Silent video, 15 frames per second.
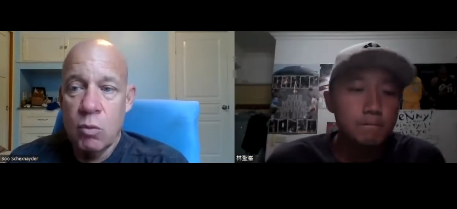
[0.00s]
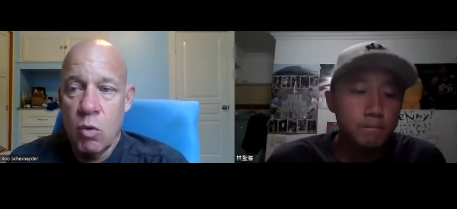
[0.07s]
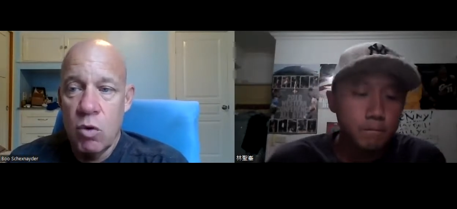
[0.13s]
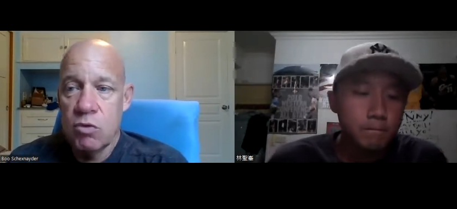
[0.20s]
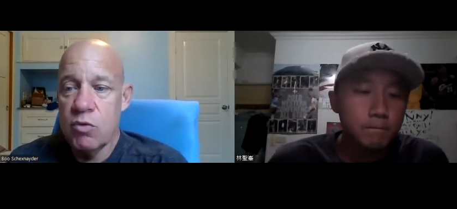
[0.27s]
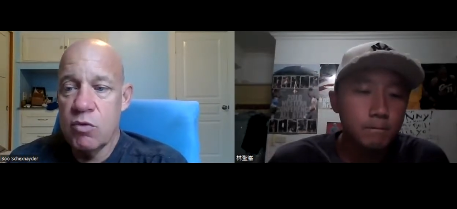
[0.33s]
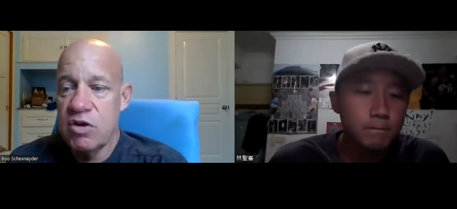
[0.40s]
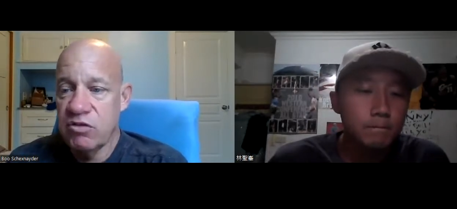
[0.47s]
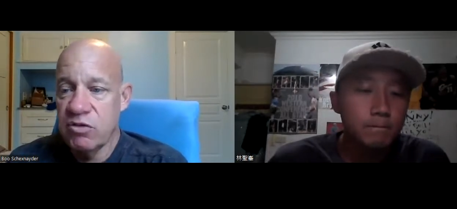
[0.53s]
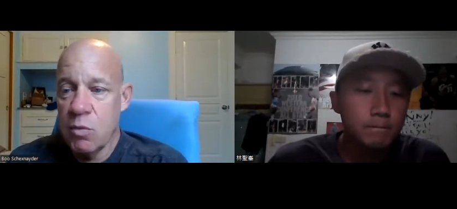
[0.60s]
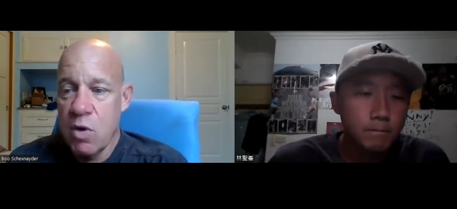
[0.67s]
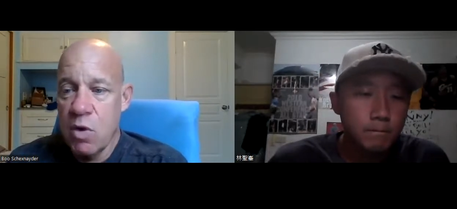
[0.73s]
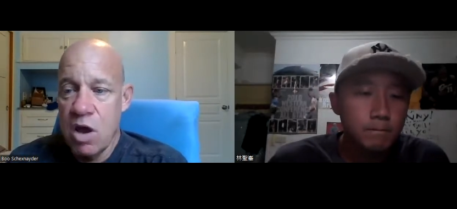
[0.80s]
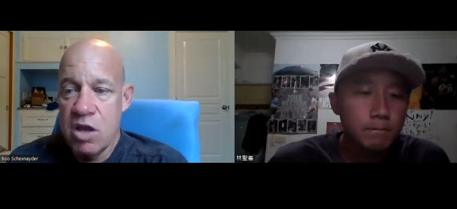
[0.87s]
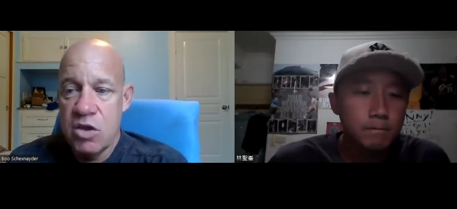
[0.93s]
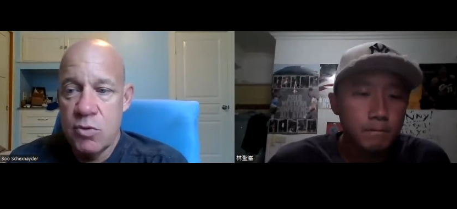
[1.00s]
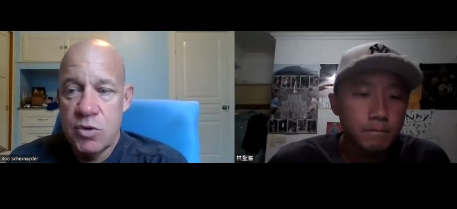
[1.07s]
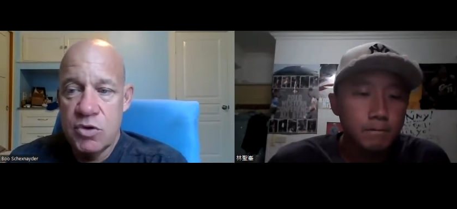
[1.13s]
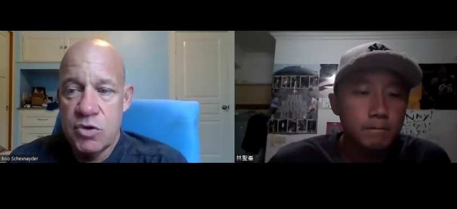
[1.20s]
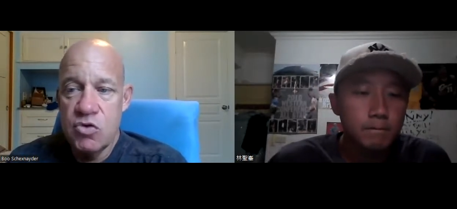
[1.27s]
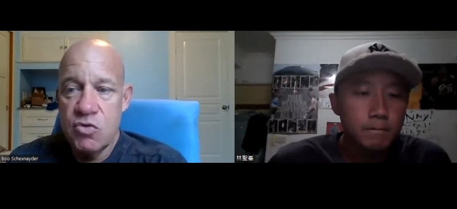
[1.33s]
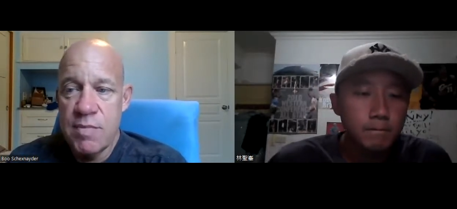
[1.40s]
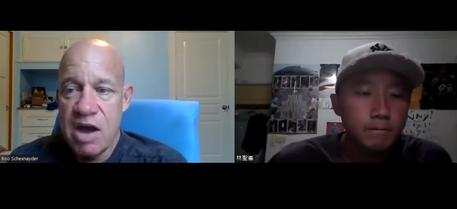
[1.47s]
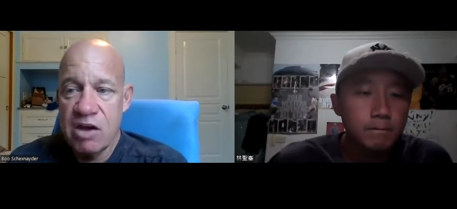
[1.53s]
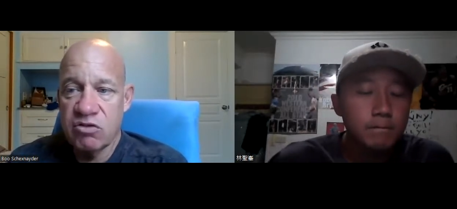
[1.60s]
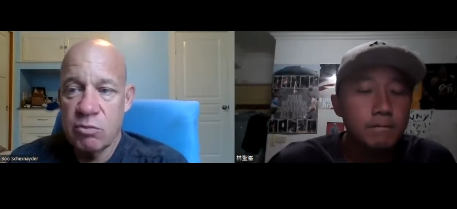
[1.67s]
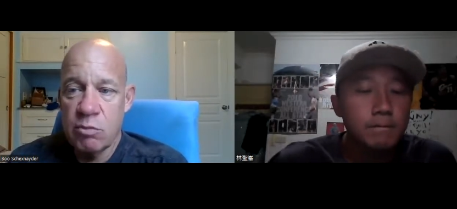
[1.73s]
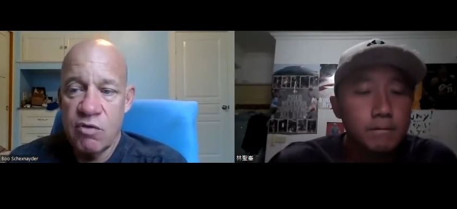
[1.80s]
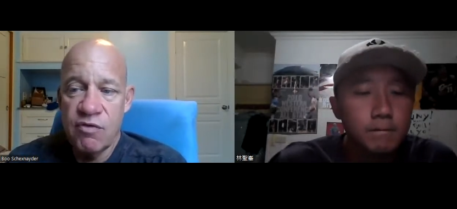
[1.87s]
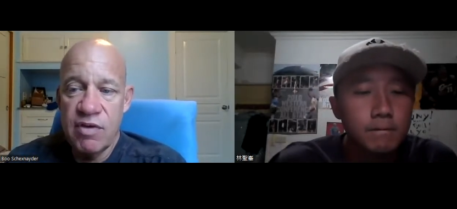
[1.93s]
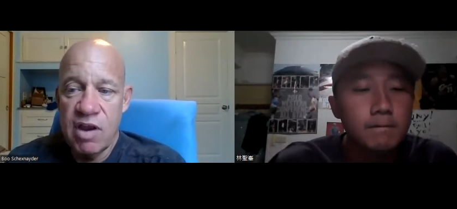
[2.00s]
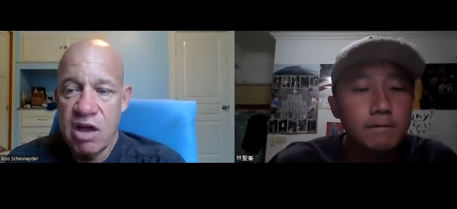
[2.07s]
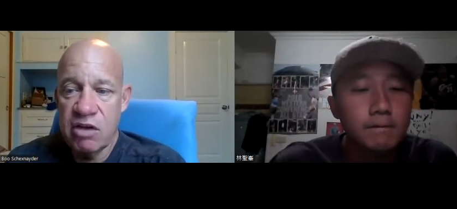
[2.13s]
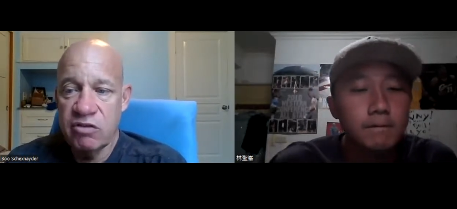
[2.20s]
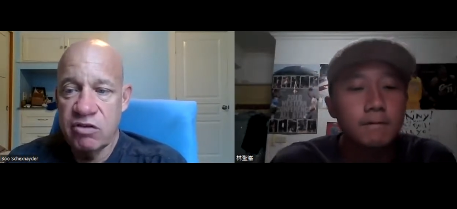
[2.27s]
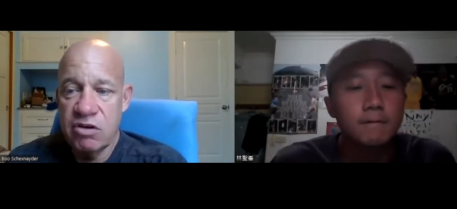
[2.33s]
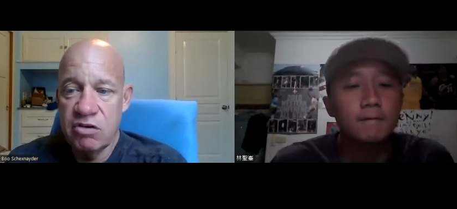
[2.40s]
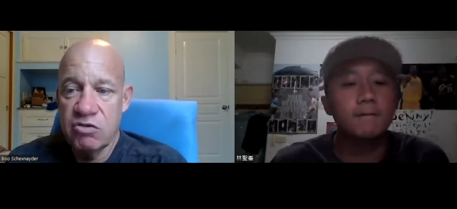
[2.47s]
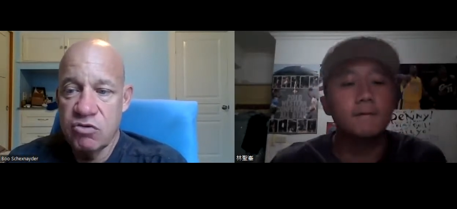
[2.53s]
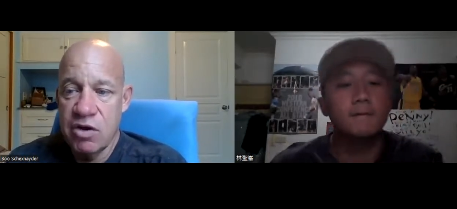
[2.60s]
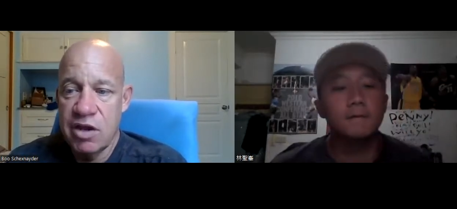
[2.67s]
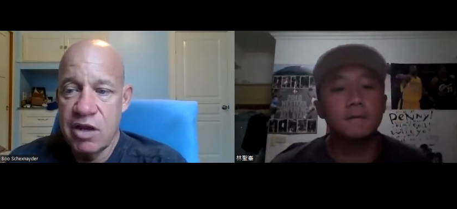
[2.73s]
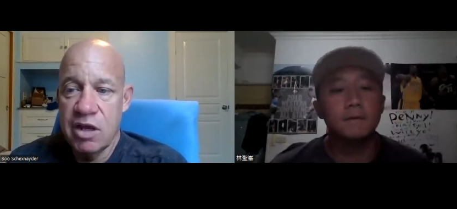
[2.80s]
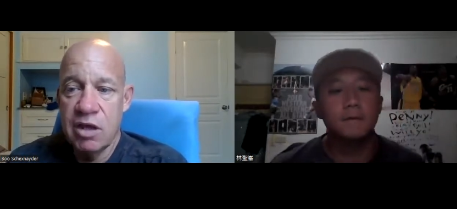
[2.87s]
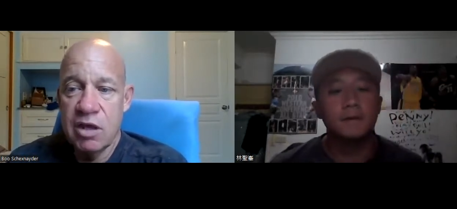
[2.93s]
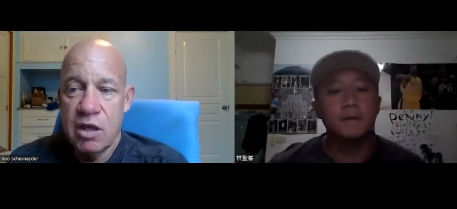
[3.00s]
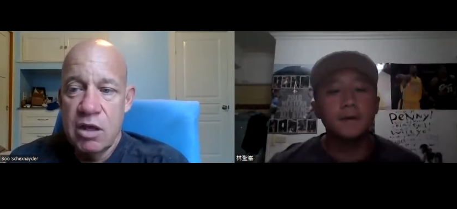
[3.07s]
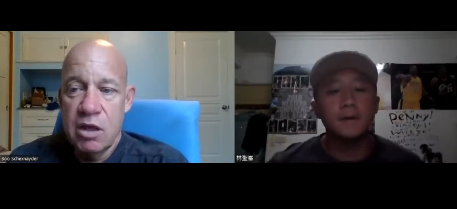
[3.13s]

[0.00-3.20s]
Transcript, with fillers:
Speaker 1: One reason why you would do maximal velocity training